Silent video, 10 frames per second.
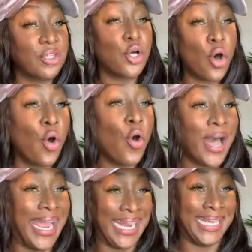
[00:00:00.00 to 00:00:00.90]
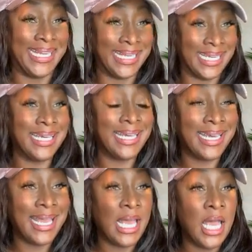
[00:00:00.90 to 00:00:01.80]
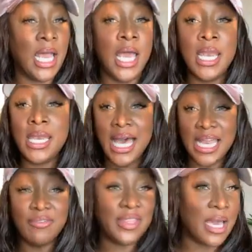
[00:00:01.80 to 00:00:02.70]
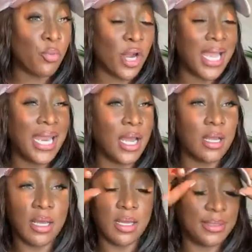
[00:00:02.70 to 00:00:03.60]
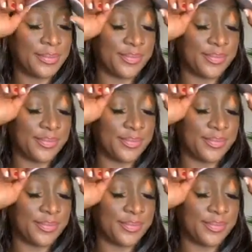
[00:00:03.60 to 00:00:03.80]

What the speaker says: coin. None of them were in a...